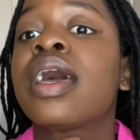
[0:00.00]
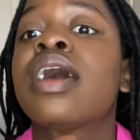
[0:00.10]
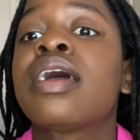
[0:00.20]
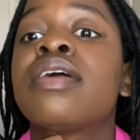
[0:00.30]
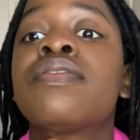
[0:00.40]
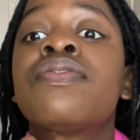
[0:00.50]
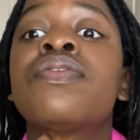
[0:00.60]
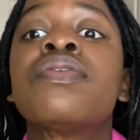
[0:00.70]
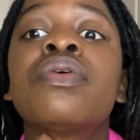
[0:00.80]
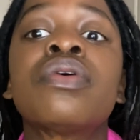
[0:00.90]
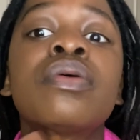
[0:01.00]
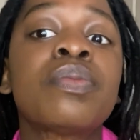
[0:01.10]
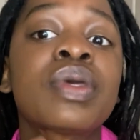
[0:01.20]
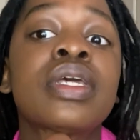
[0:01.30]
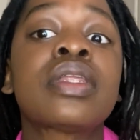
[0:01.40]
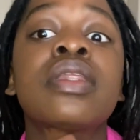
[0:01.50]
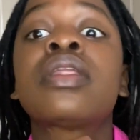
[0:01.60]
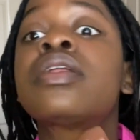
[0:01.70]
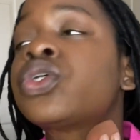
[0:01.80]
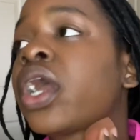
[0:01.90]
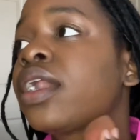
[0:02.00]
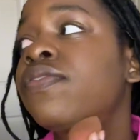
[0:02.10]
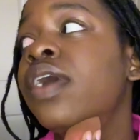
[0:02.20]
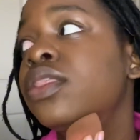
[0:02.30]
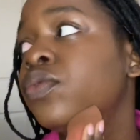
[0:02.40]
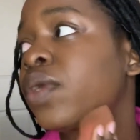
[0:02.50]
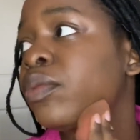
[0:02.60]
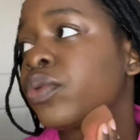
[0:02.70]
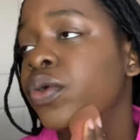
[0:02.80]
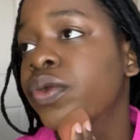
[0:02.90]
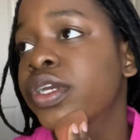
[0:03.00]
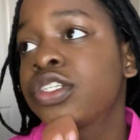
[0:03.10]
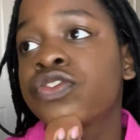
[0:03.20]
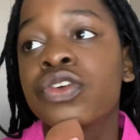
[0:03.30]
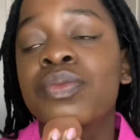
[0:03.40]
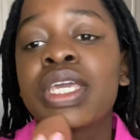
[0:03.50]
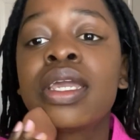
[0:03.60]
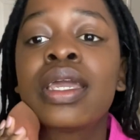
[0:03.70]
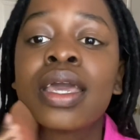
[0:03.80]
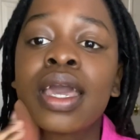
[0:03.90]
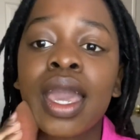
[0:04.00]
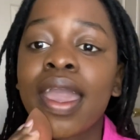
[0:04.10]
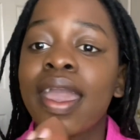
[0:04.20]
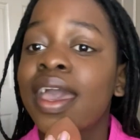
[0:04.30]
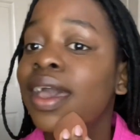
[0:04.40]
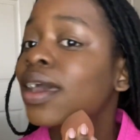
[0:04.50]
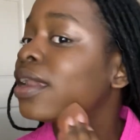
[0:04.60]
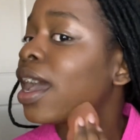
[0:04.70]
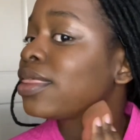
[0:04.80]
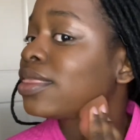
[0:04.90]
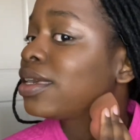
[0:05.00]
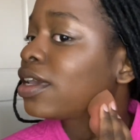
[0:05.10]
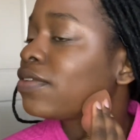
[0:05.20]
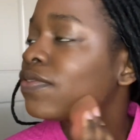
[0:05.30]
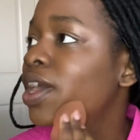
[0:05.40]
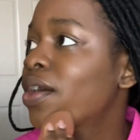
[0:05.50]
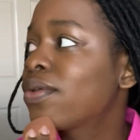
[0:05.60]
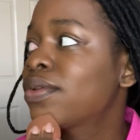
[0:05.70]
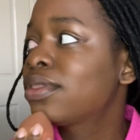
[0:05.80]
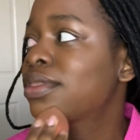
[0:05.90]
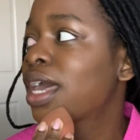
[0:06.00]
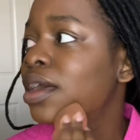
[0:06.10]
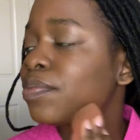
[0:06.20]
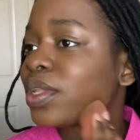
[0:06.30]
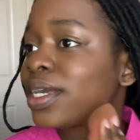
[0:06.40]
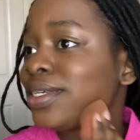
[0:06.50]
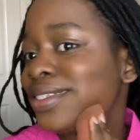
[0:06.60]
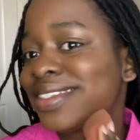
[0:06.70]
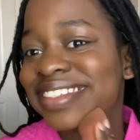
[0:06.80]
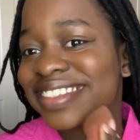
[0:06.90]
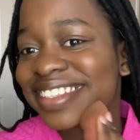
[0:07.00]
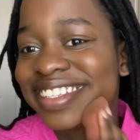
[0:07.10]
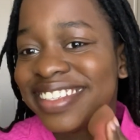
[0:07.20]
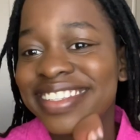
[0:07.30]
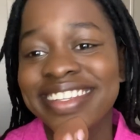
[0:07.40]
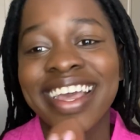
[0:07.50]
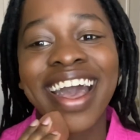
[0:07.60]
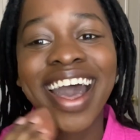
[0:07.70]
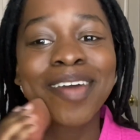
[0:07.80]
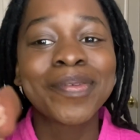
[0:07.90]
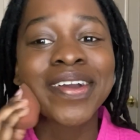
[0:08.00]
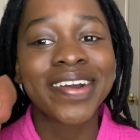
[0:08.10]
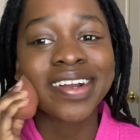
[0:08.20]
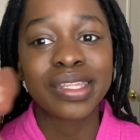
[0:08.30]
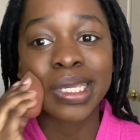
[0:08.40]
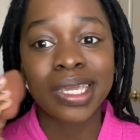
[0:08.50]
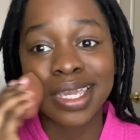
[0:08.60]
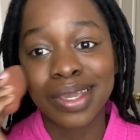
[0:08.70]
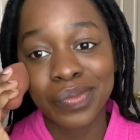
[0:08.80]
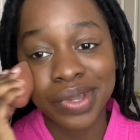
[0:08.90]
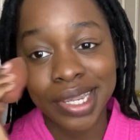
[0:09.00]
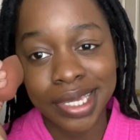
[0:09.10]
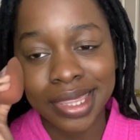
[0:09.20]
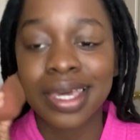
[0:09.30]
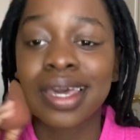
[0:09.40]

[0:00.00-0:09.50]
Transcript: I've been trying to find the right brokerage for me, and I think I found that place. I'm currently with